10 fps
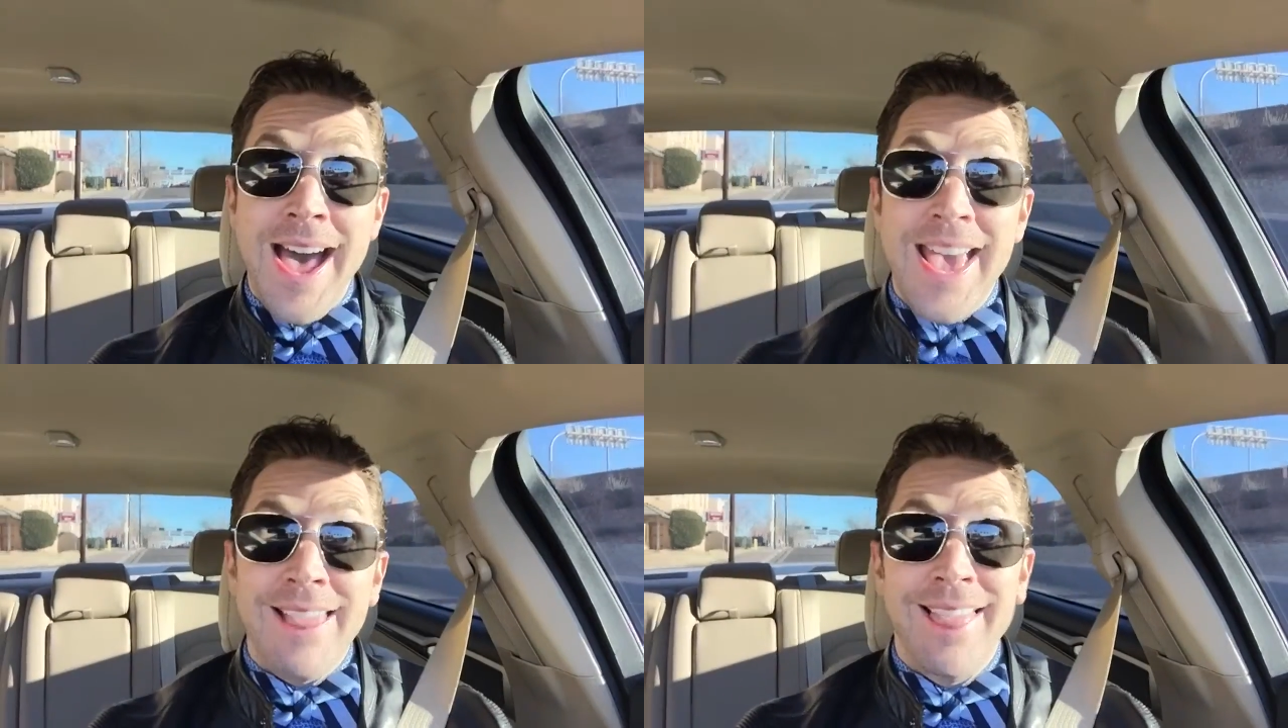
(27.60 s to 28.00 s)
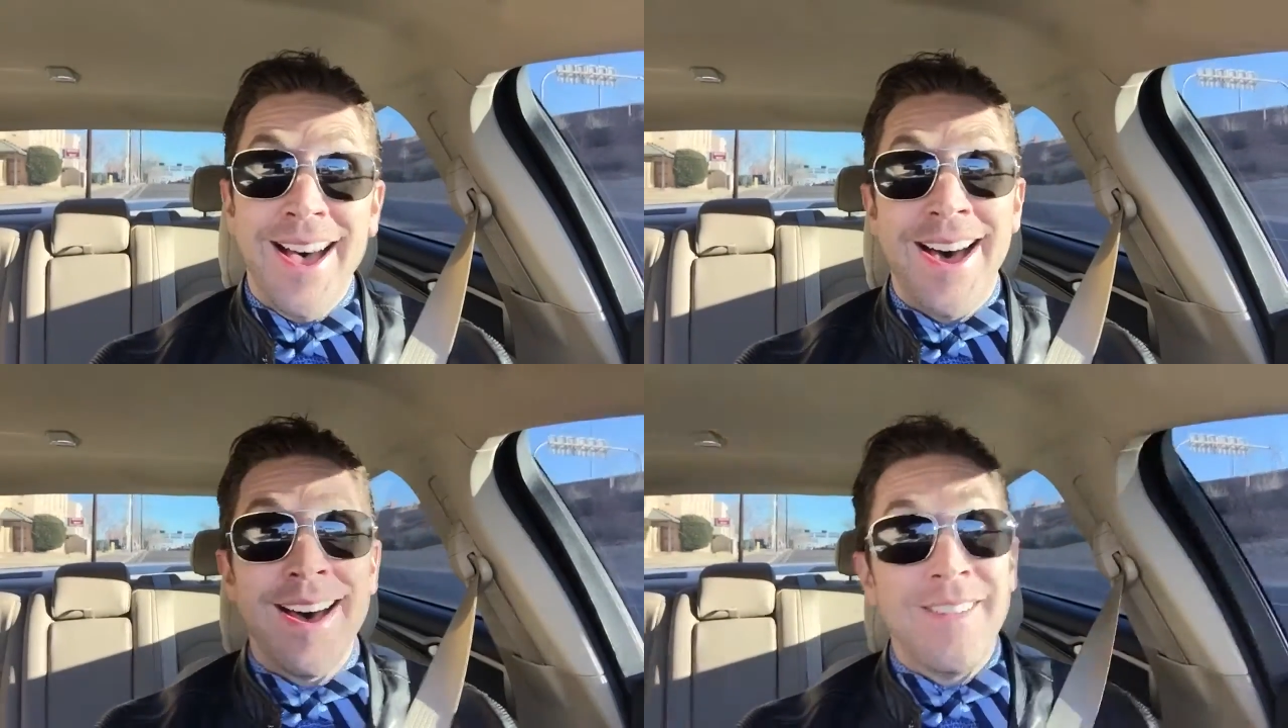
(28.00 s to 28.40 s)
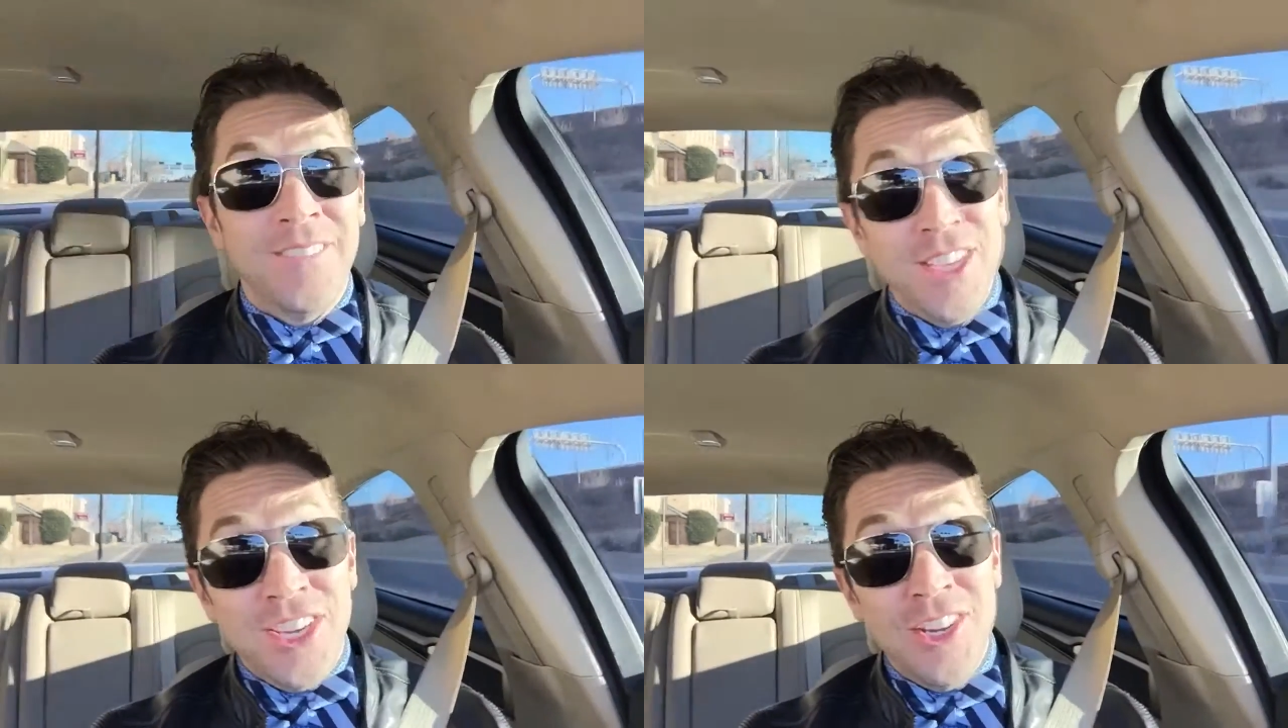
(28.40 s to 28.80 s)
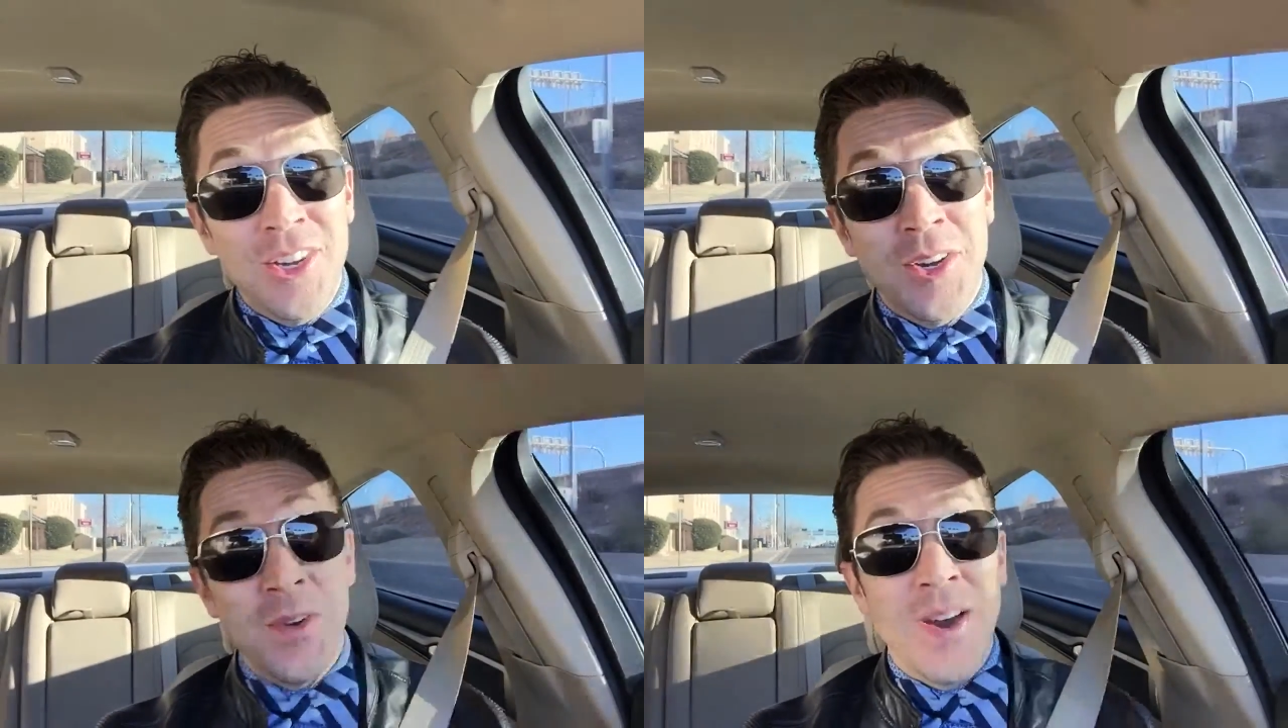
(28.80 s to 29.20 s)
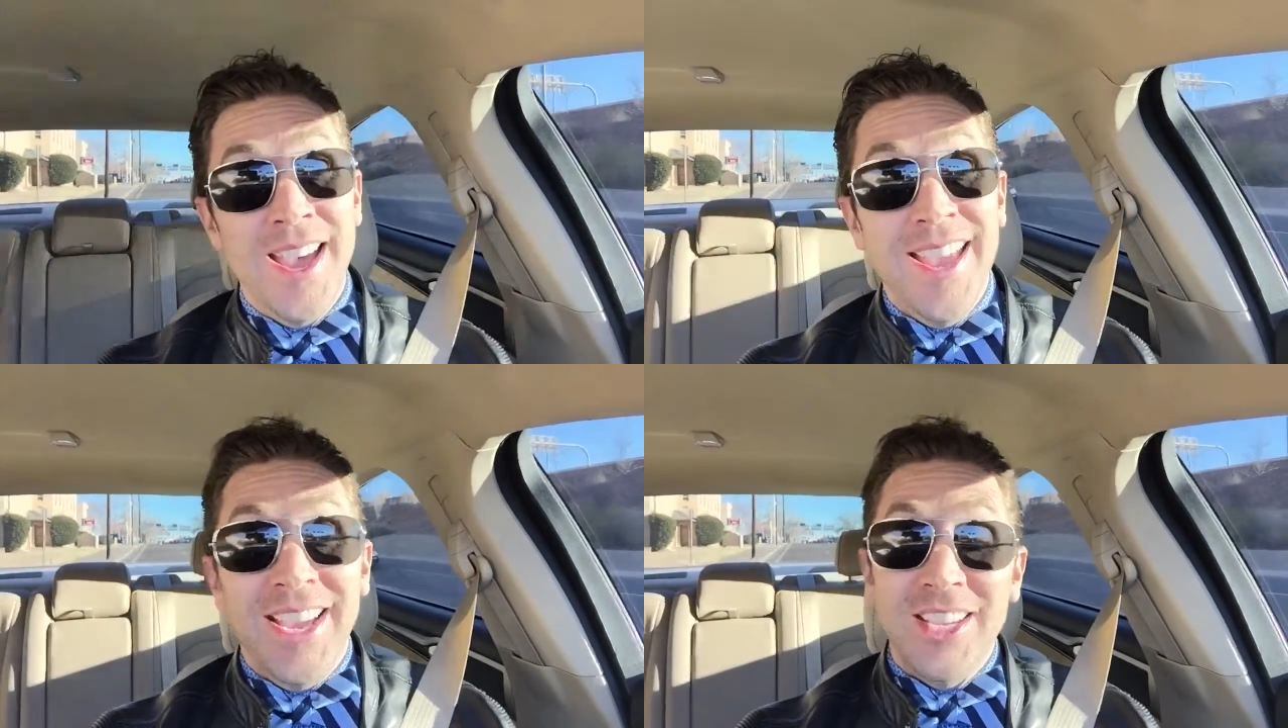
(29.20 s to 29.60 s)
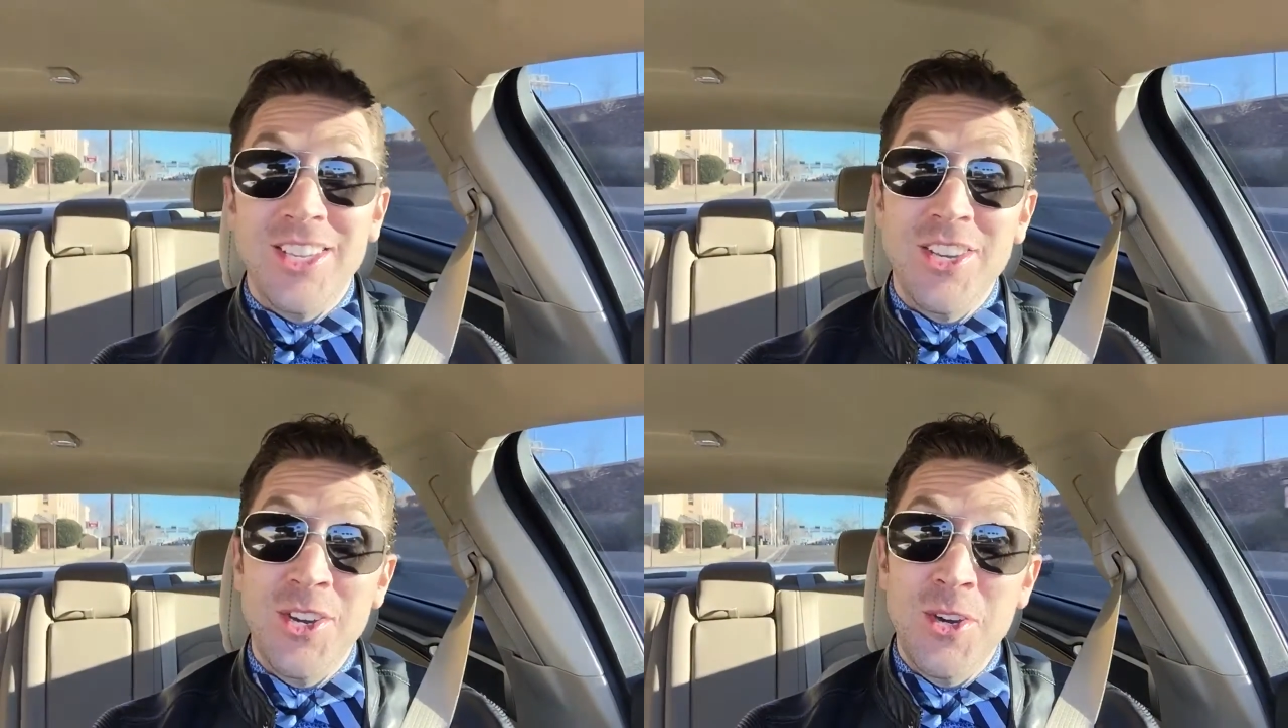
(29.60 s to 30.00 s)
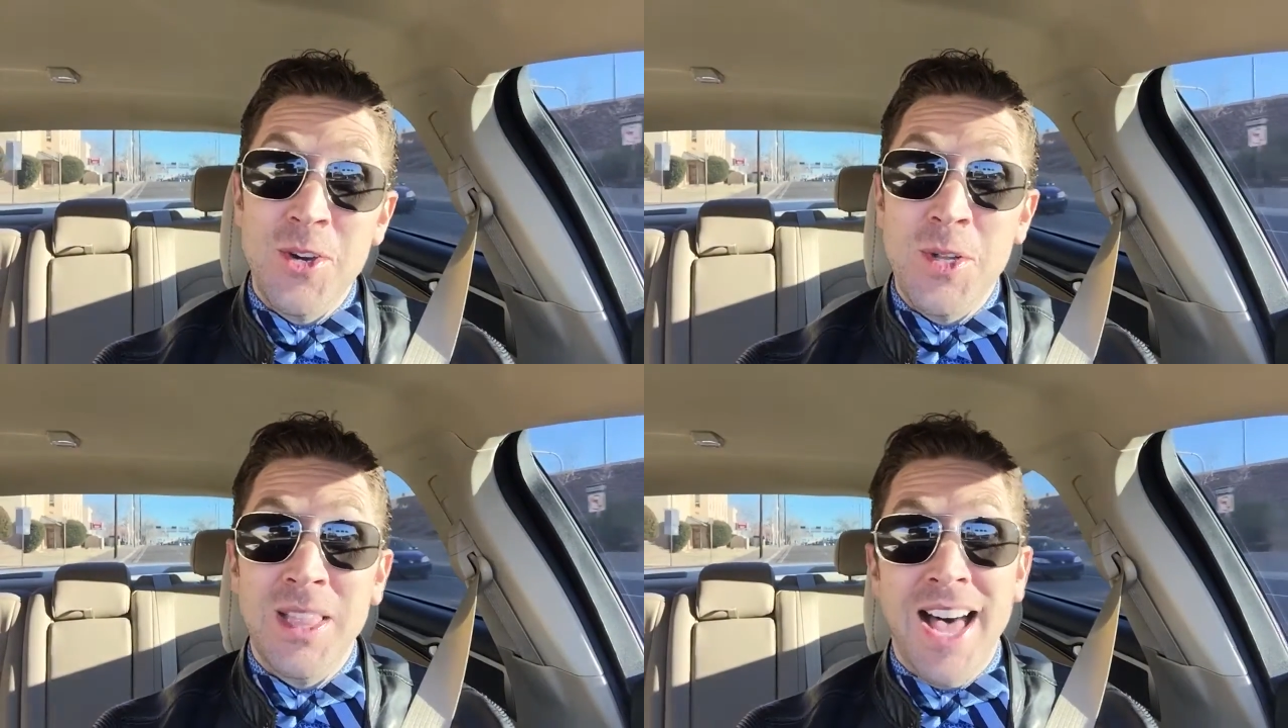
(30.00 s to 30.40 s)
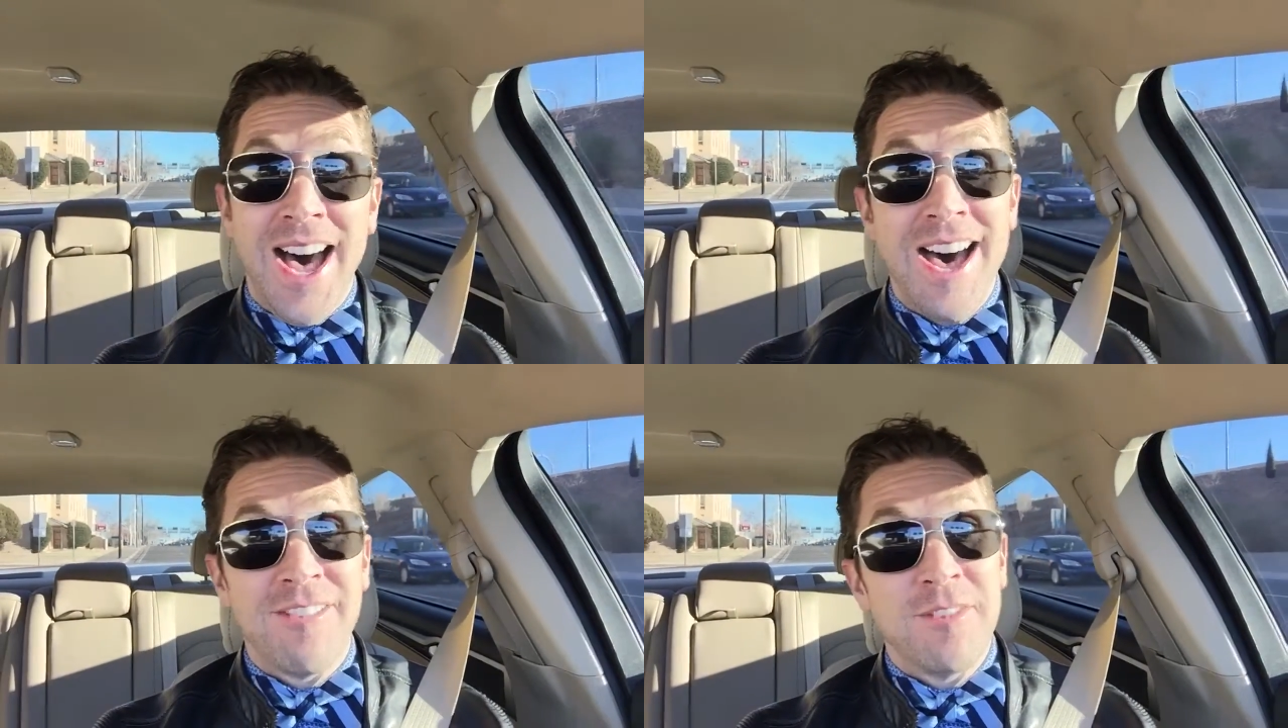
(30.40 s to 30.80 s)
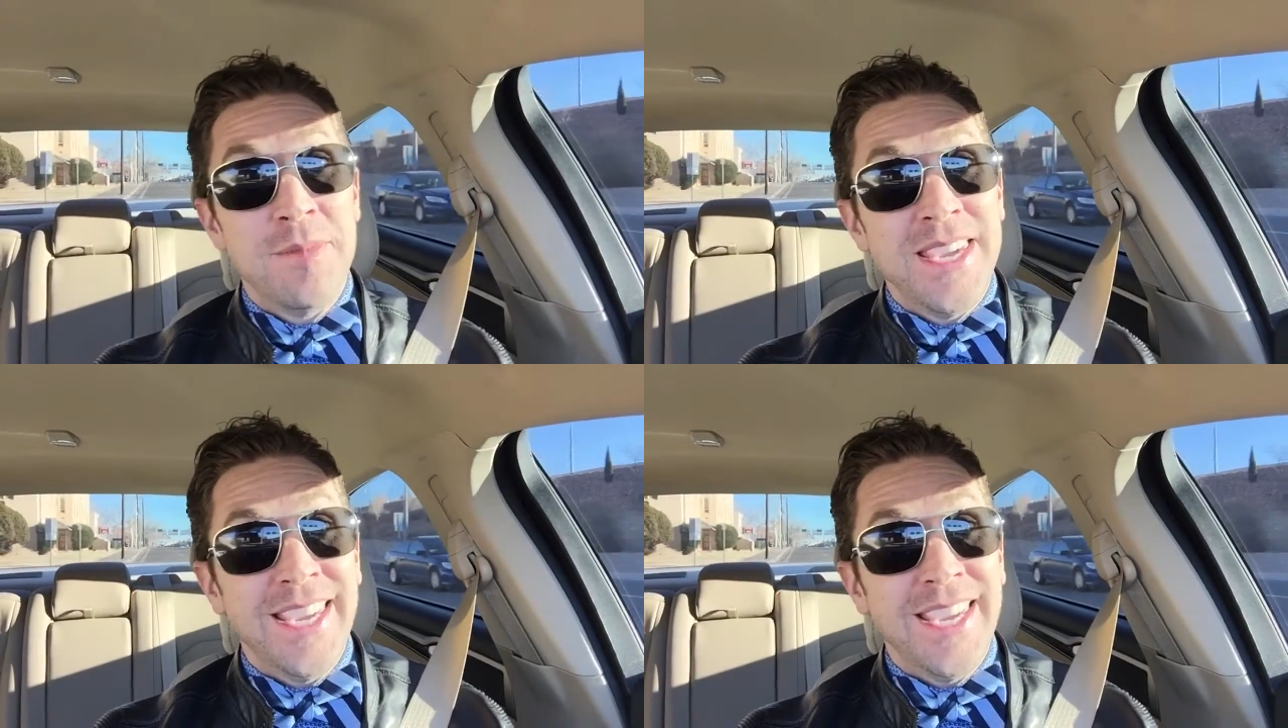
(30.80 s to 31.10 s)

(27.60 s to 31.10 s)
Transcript: I love you, you love